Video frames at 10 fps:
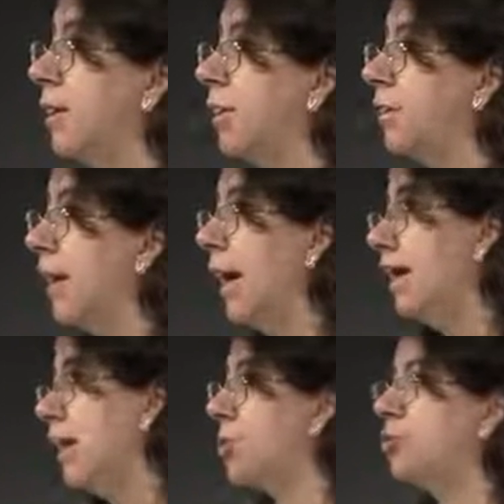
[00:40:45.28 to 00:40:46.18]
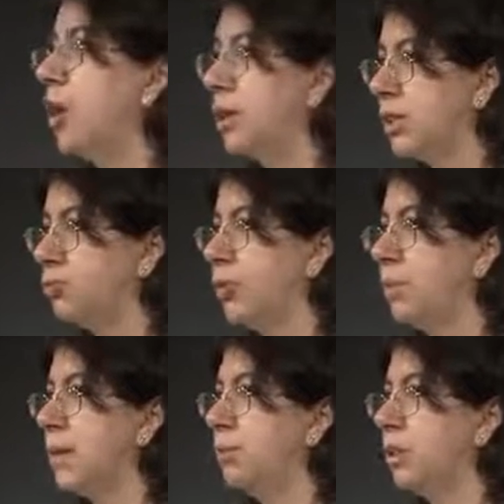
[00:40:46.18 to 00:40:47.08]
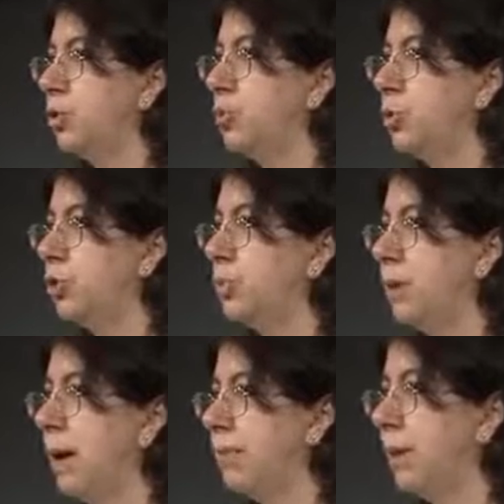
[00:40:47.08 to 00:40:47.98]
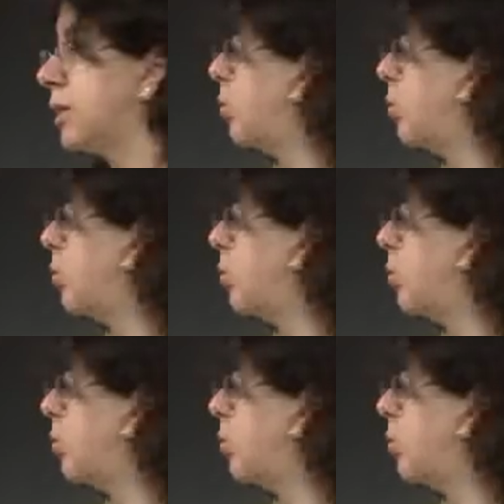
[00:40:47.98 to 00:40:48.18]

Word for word: okay, that's drawn from some distribution p of x. So